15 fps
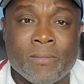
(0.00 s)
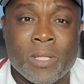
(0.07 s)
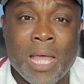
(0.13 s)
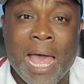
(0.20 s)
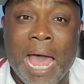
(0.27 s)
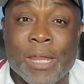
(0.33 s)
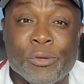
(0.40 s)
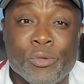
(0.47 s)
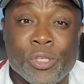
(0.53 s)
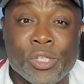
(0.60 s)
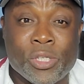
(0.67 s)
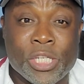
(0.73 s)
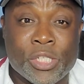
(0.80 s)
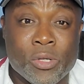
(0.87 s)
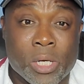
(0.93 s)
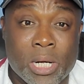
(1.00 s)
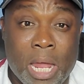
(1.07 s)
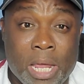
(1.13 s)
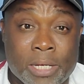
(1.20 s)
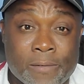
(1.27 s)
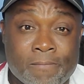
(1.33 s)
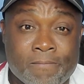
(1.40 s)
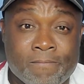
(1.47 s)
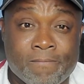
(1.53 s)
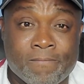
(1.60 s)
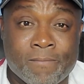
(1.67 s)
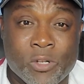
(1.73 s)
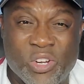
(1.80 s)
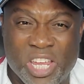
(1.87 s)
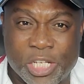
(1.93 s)
How do you teach your client?
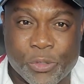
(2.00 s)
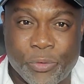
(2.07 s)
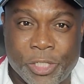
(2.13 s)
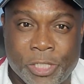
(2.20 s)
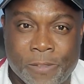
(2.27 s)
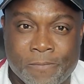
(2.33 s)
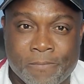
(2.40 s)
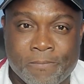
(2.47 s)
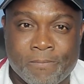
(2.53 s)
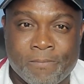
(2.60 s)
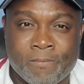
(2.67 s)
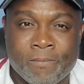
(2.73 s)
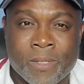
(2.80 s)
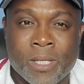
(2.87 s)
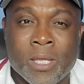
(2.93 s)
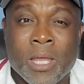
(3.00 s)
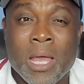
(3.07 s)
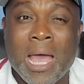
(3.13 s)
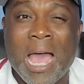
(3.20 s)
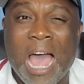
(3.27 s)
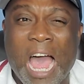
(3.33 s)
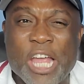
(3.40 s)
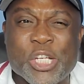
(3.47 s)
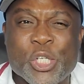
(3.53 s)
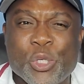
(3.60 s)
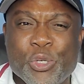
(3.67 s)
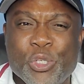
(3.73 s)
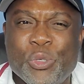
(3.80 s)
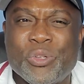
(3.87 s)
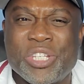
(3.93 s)
The next question. How
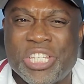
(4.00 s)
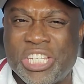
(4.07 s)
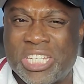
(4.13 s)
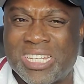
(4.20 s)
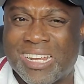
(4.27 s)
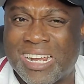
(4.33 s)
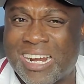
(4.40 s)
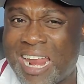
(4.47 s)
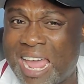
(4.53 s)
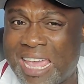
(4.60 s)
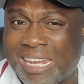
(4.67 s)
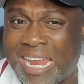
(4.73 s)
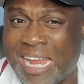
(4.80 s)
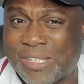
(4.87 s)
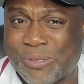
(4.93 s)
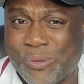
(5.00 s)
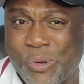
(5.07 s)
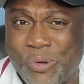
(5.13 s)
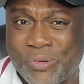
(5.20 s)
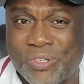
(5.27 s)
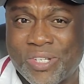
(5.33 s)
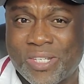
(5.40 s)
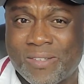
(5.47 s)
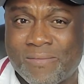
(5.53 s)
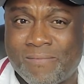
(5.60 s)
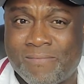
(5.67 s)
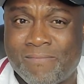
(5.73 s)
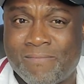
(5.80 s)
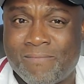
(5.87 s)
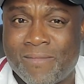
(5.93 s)
should you teach the client as a nurse?
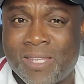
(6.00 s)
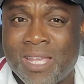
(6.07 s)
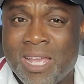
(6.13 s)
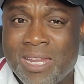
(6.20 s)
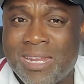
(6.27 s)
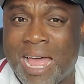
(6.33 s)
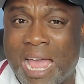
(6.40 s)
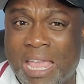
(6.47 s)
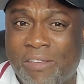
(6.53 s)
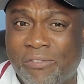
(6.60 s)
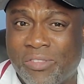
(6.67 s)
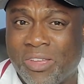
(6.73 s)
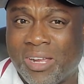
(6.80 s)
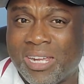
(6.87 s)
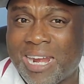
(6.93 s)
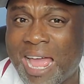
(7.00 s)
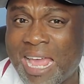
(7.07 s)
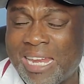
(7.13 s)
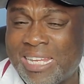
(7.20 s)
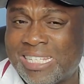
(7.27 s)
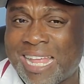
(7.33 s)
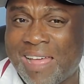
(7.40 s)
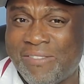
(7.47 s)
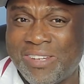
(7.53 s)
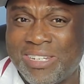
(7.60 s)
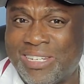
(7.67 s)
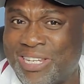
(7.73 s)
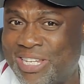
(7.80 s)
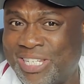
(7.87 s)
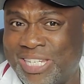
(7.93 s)
Now, if the client is having
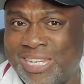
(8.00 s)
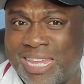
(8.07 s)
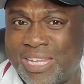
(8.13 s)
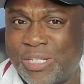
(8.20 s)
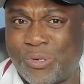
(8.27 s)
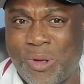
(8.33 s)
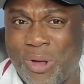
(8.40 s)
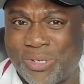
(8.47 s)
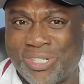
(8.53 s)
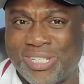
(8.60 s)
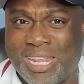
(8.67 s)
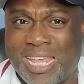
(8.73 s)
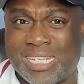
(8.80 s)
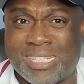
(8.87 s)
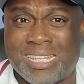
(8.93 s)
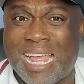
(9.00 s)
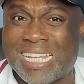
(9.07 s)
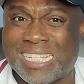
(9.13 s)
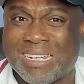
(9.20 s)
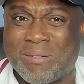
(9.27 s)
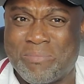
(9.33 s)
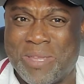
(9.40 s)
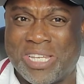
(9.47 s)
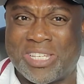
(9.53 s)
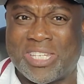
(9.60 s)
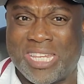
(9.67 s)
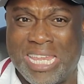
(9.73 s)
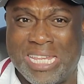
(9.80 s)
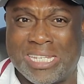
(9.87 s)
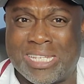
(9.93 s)
dizziness, drowsiness, that makes
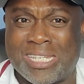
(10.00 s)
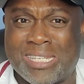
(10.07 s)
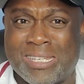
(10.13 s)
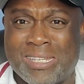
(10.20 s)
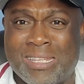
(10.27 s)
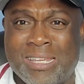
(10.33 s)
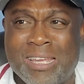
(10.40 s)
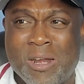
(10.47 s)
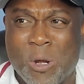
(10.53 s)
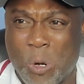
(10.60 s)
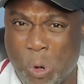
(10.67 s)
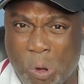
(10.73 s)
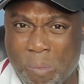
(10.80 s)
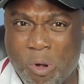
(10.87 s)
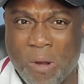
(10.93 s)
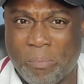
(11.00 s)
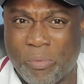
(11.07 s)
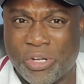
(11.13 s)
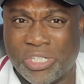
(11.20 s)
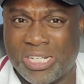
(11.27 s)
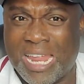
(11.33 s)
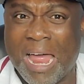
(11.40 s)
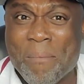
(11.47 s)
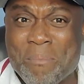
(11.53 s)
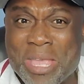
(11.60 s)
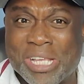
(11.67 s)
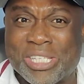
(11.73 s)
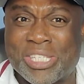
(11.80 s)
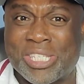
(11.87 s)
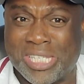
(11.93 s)
sense. Low blood pressure, that
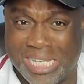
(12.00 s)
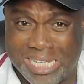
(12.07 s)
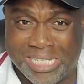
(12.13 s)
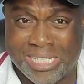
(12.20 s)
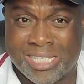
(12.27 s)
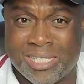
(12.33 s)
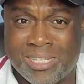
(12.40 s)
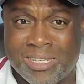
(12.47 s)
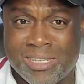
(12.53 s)
makes sense.